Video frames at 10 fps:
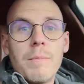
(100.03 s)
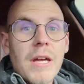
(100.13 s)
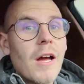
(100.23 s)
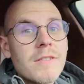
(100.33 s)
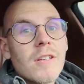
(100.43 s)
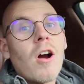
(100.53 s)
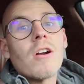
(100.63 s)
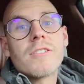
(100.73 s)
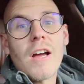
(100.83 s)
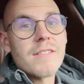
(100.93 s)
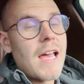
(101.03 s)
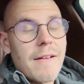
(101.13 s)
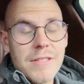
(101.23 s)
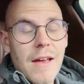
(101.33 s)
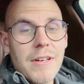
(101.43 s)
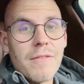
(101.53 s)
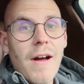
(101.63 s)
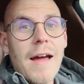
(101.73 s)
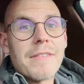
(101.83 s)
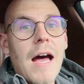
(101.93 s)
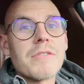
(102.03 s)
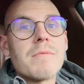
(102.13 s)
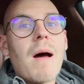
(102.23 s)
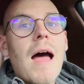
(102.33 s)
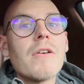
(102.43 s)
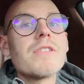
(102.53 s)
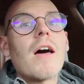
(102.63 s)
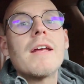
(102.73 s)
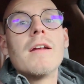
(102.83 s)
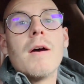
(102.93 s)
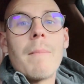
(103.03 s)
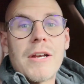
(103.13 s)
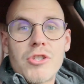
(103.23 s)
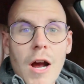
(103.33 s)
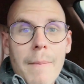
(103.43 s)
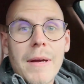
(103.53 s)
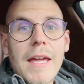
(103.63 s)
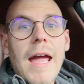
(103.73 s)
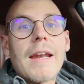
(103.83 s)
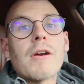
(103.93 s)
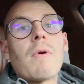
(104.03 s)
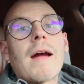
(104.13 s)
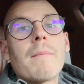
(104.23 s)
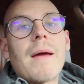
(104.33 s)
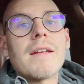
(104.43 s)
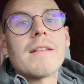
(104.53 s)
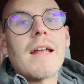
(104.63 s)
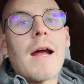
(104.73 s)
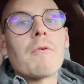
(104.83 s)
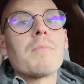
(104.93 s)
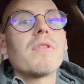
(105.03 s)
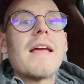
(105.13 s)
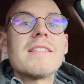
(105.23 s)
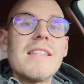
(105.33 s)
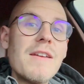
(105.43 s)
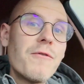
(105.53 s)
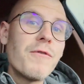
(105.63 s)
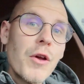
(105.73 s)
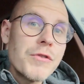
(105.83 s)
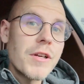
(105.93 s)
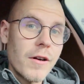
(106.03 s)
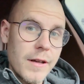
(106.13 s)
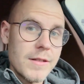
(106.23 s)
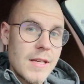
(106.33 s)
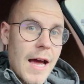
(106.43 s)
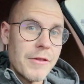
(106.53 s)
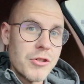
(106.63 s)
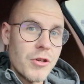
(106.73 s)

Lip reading: Because the car does have 75,000 miles on it, my shop mechanic recommended that I replace the filter inside the